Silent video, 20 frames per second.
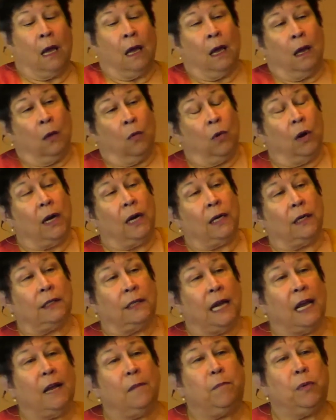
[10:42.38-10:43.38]
One
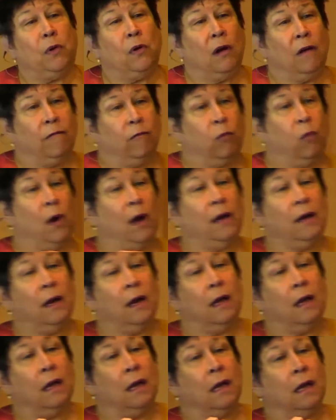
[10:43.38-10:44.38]
example of what
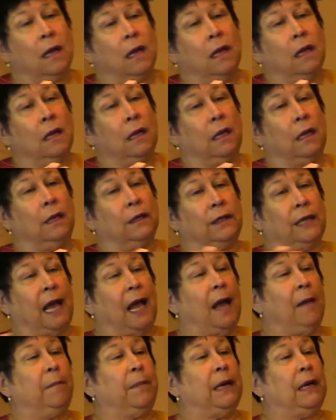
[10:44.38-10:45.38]
is
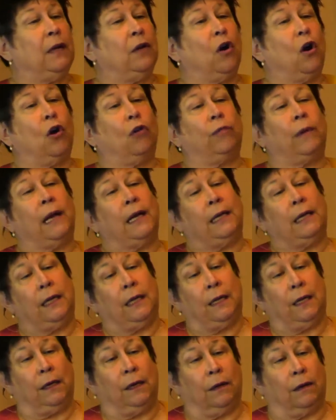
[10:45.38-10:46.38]
happening already
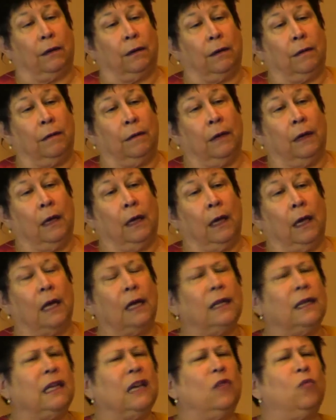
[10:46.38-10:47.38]
here, and
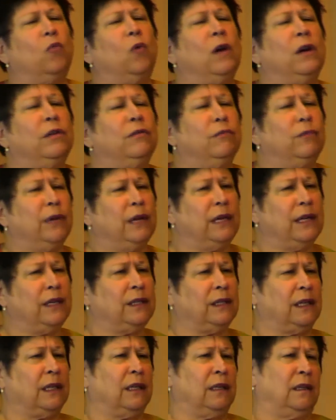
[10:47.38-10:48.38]
I think one
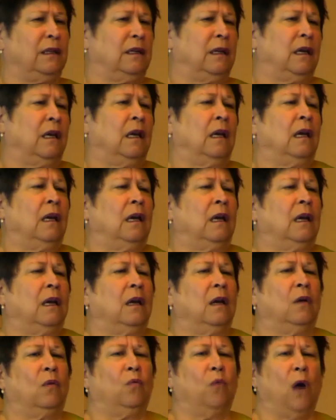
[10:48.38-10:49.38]
reason
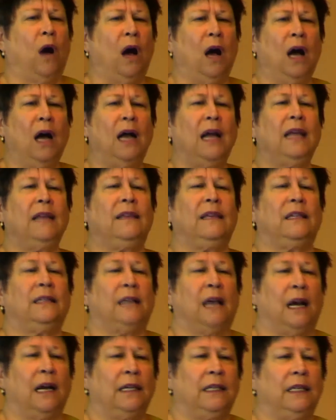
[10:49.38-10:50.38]
why this
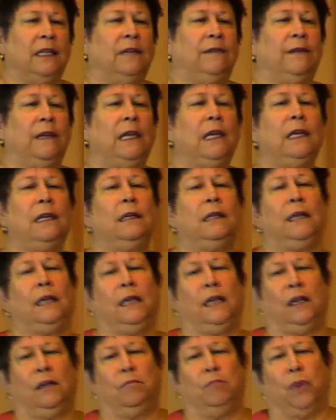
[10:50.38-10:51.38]
idea of
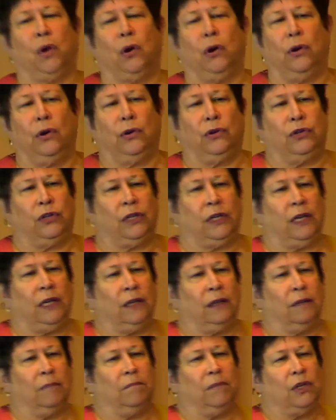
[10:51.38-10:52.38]
healing emerged
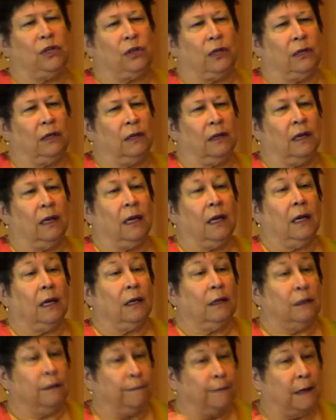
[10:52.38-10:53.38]
in the mission
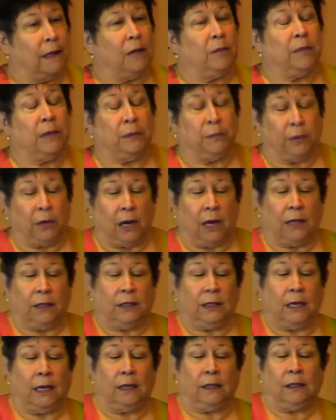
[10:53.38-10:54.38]
development
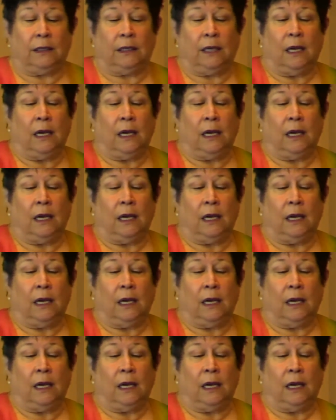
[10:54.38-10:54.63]
process,